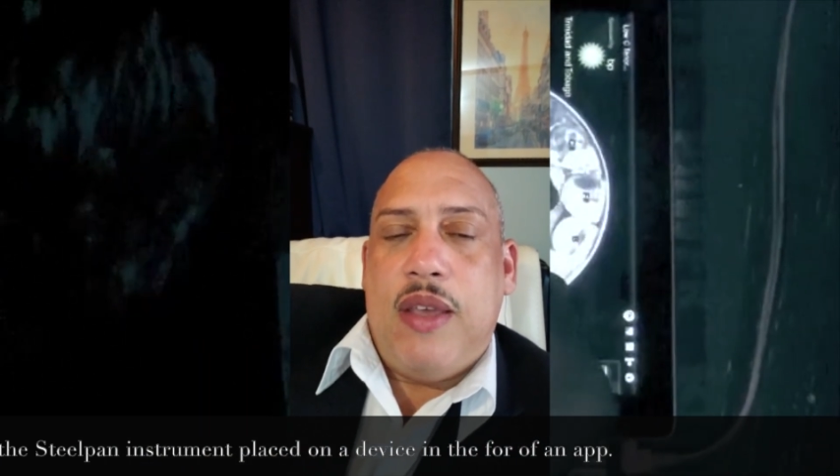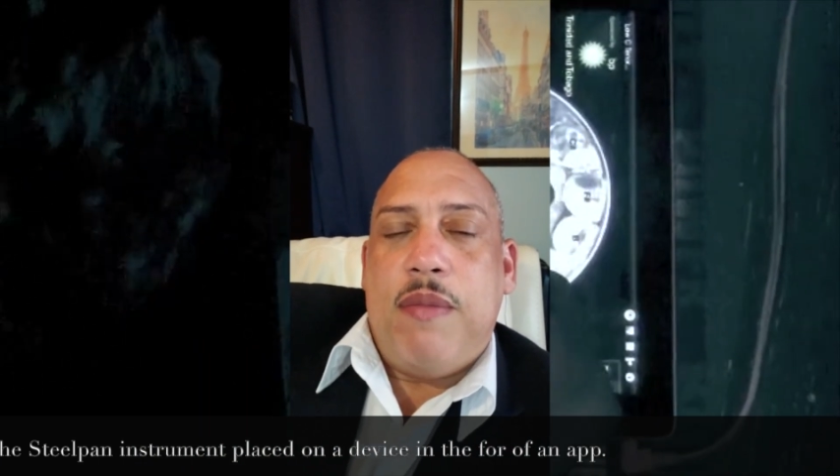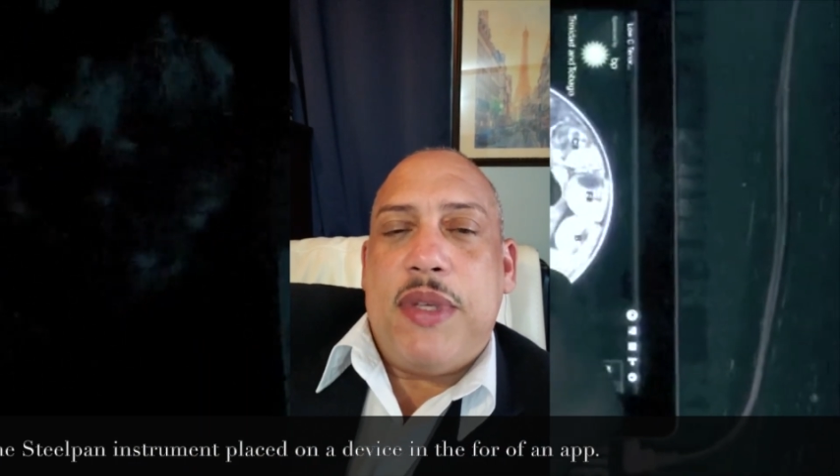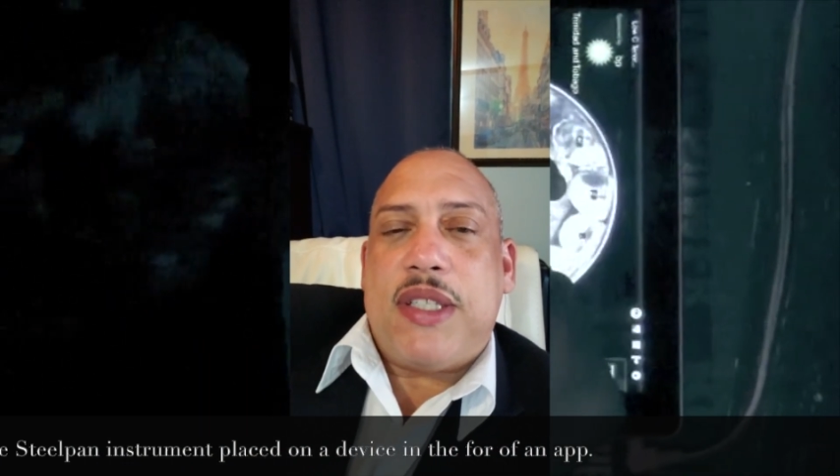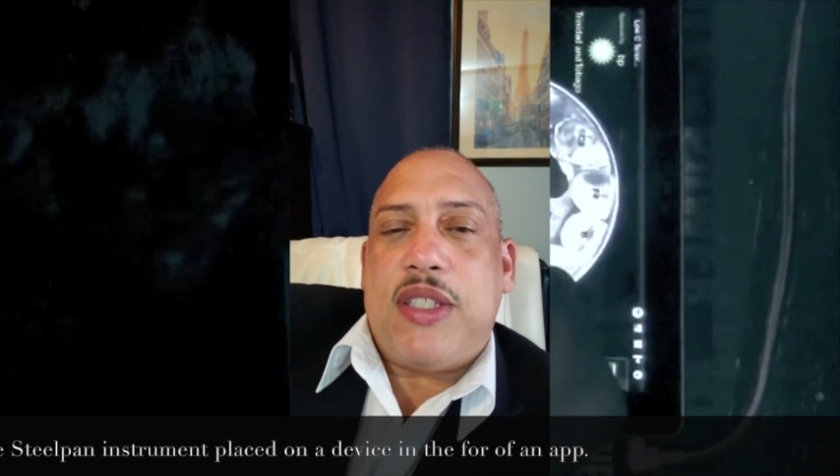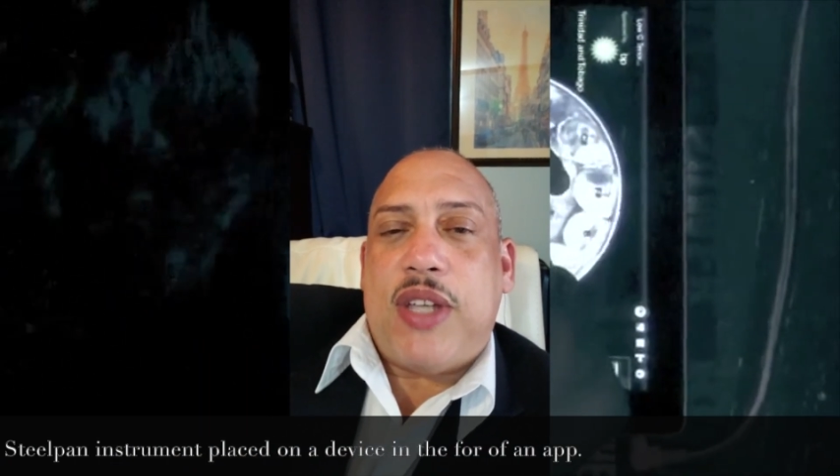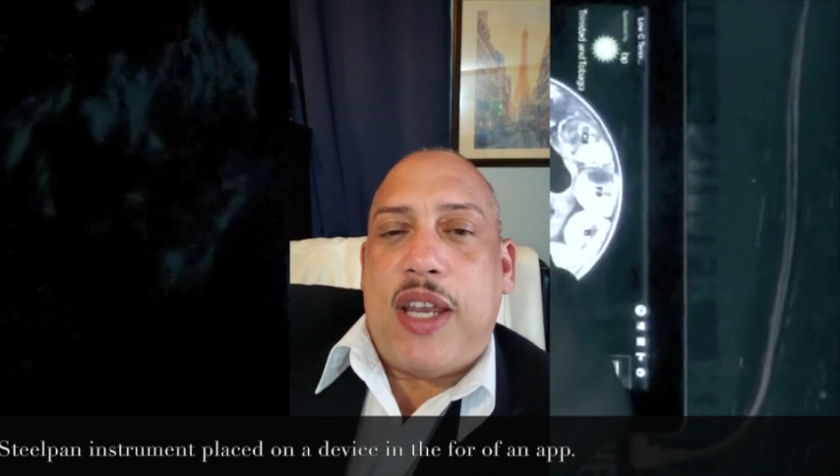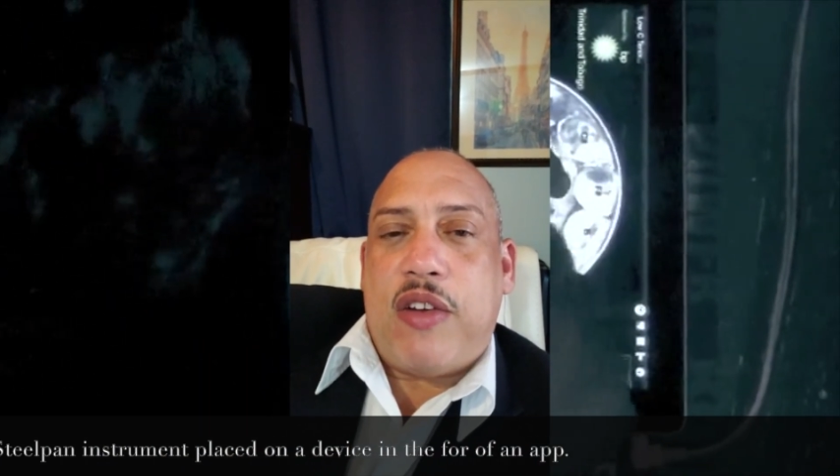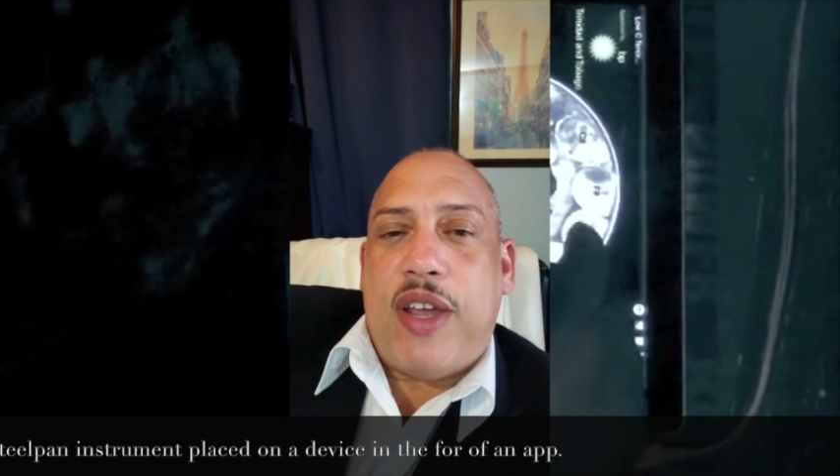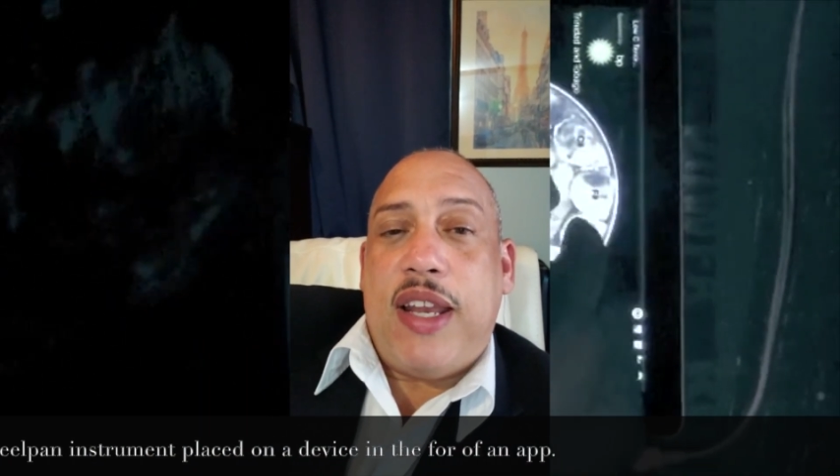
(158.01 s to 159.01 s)
Mr.
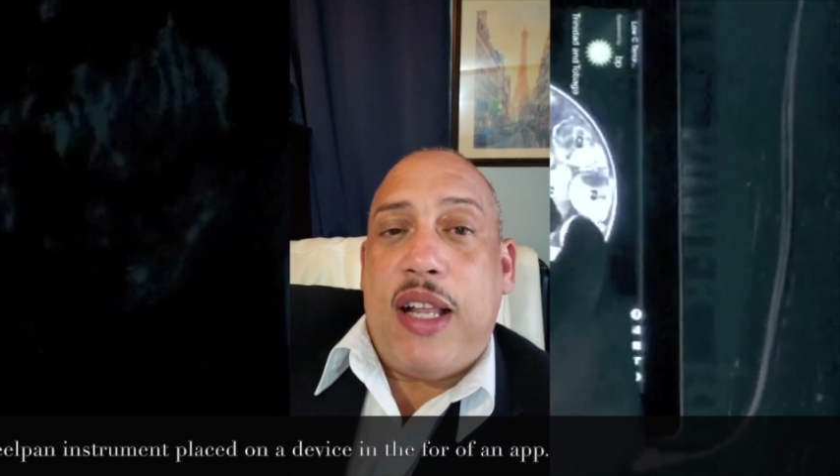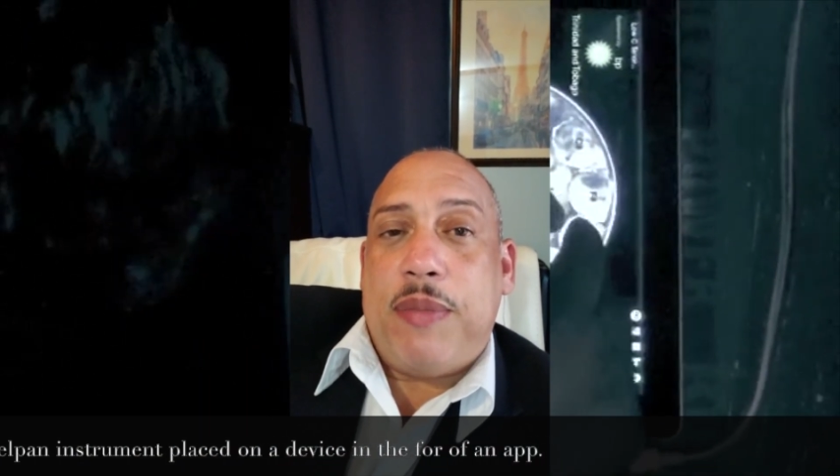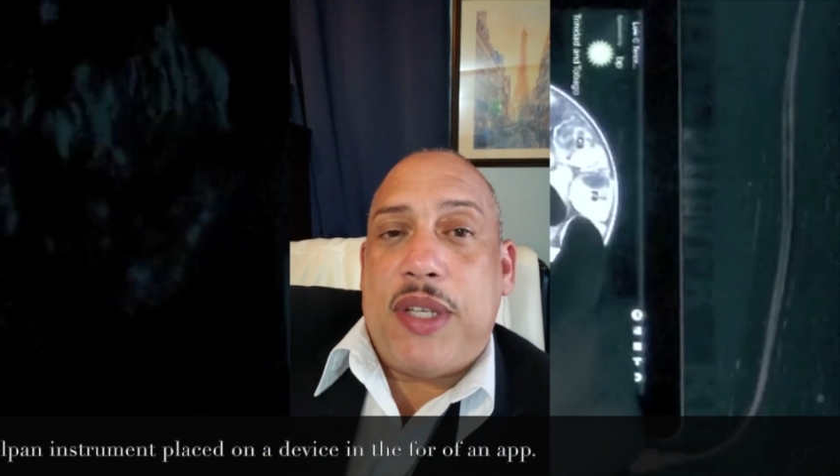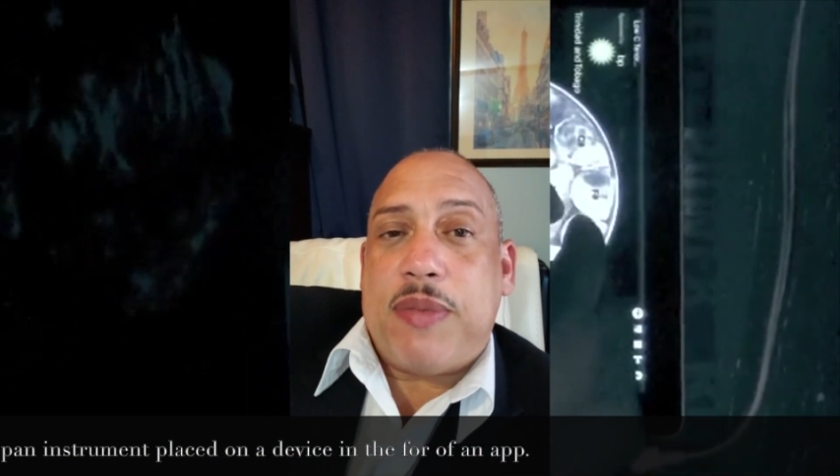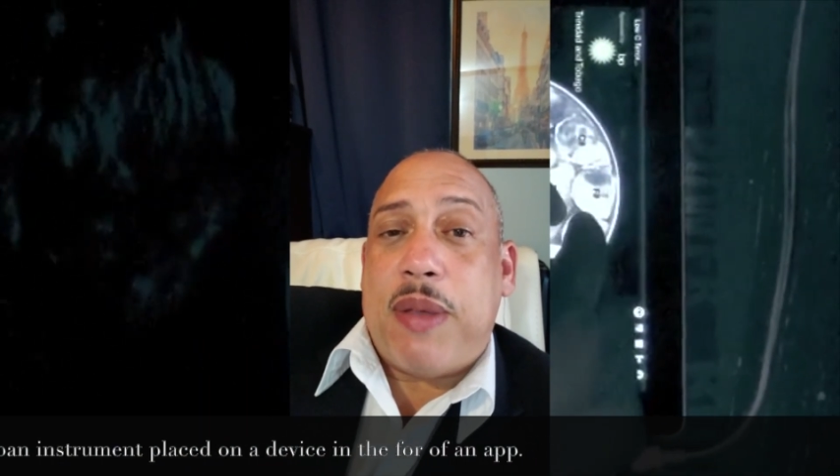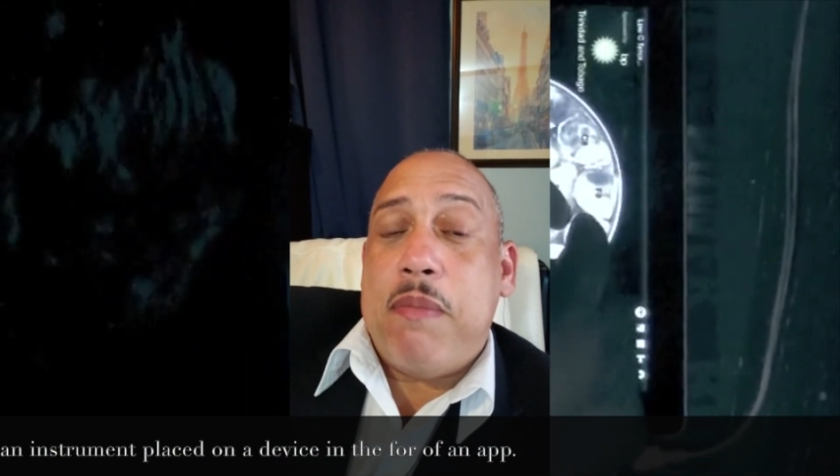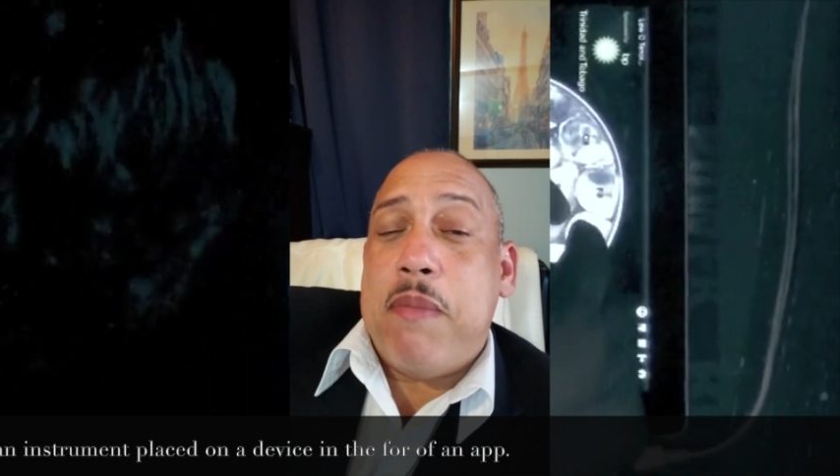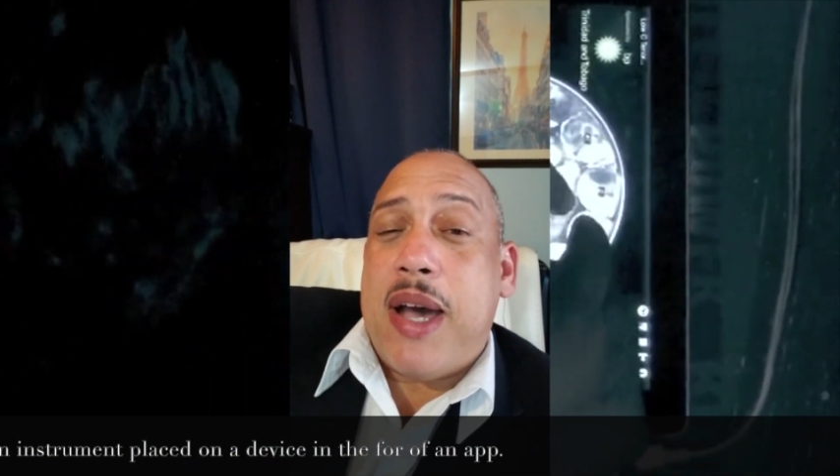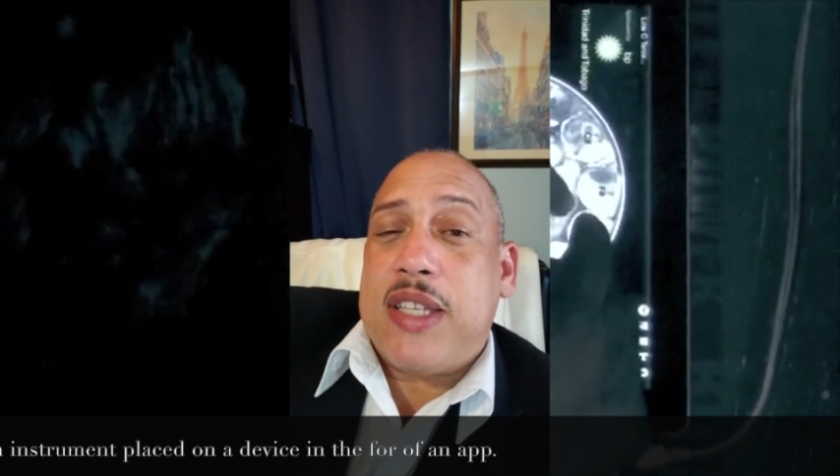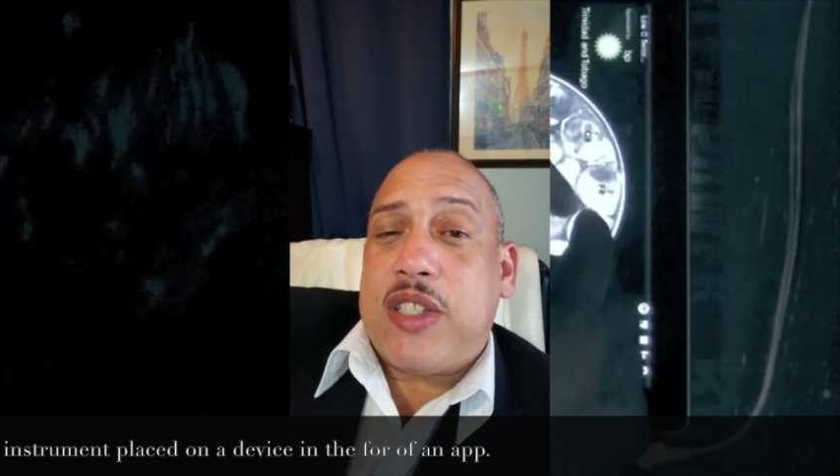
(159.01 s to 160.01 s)
Jaikaran helped us by
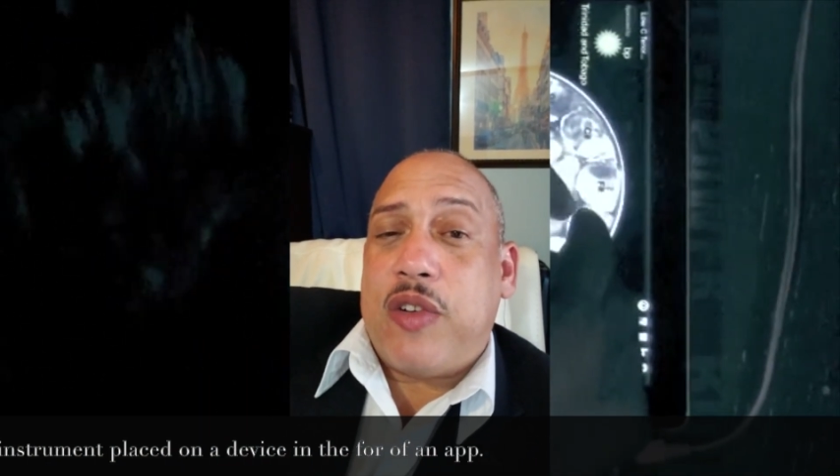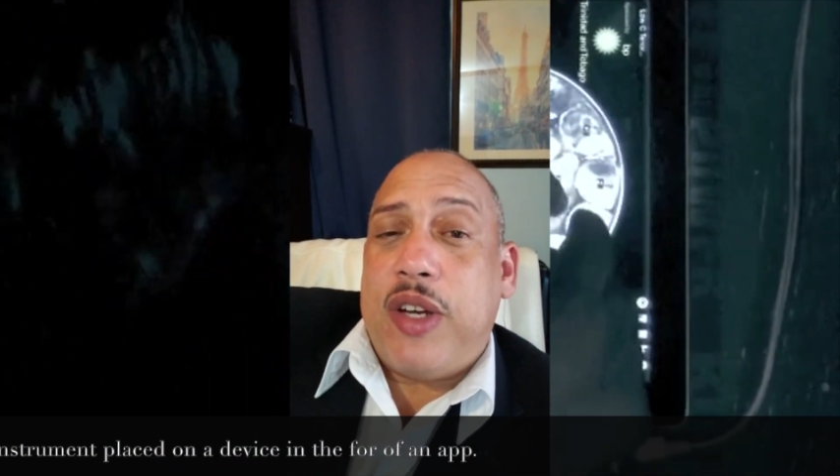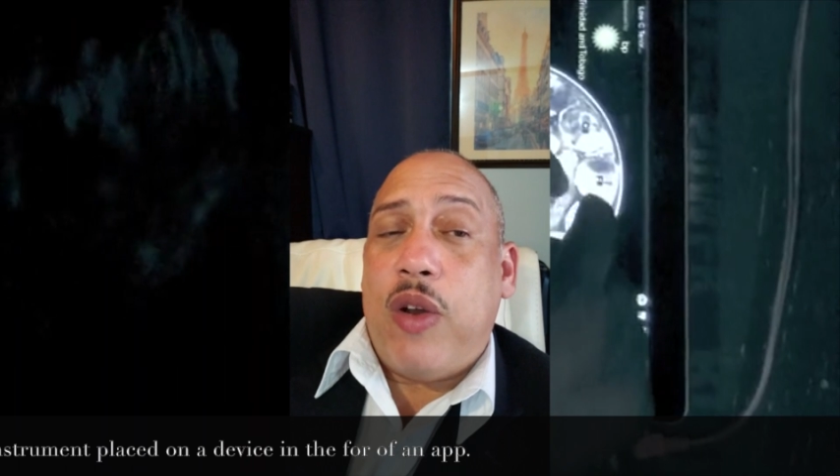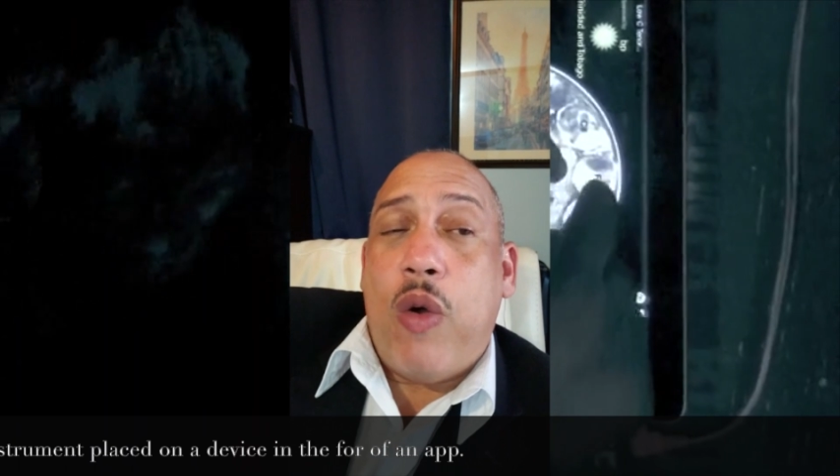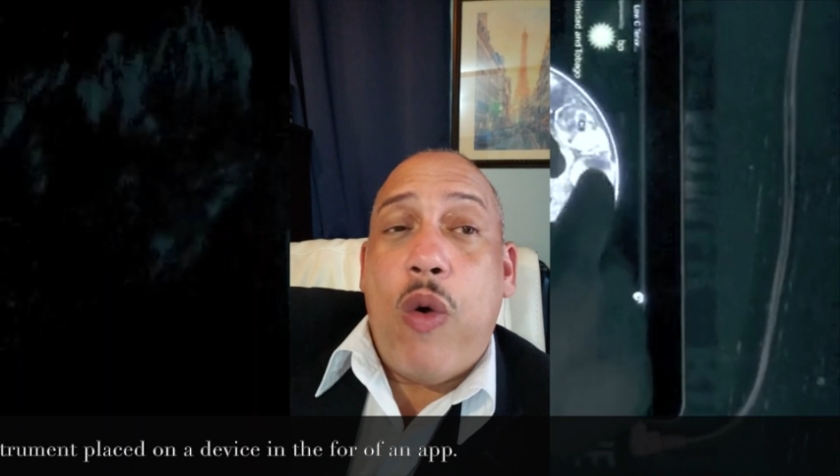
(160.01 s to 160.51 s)
mastering